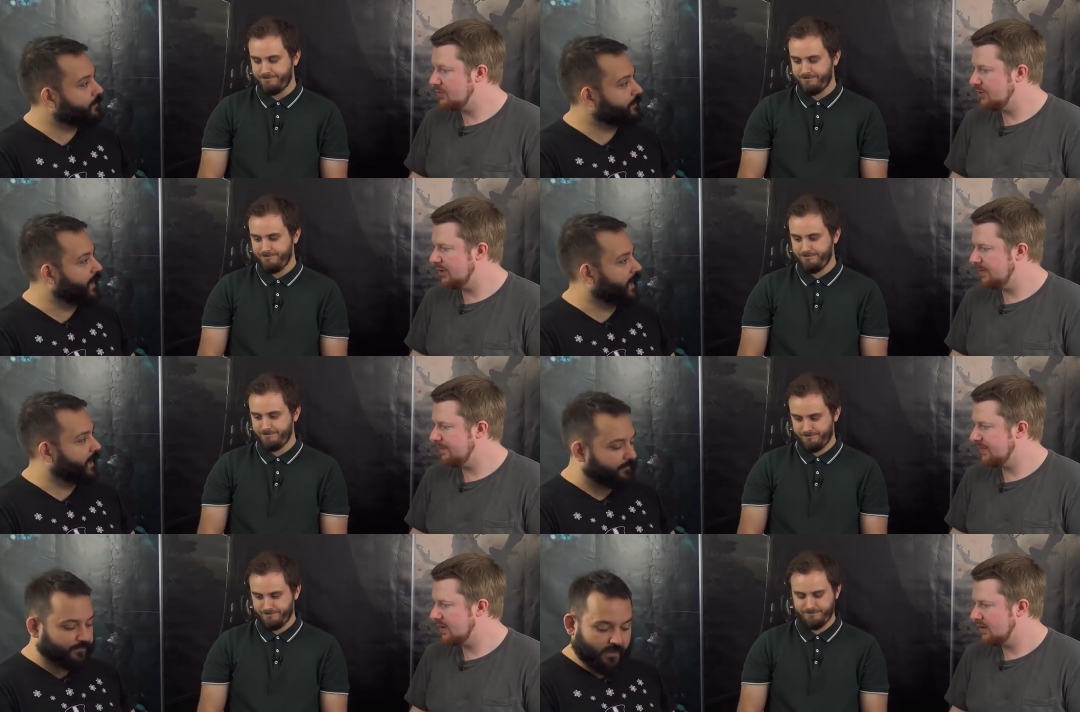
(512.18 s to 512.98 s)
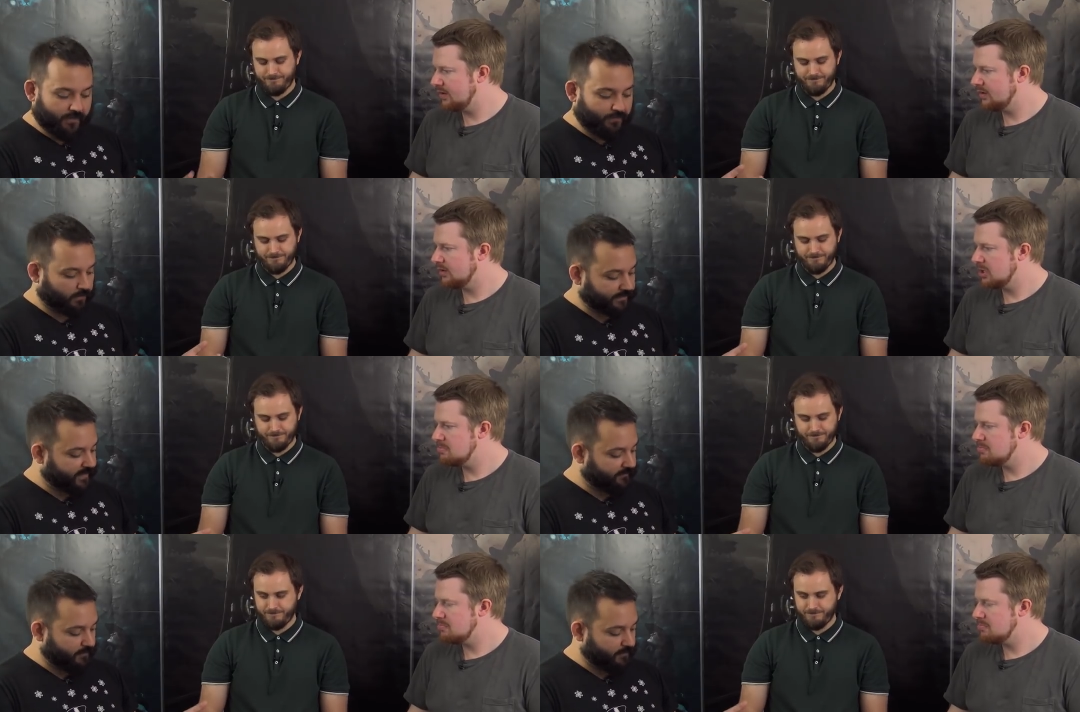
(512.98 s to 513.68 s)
Speaker 1: would Yeah, do? if, if you only give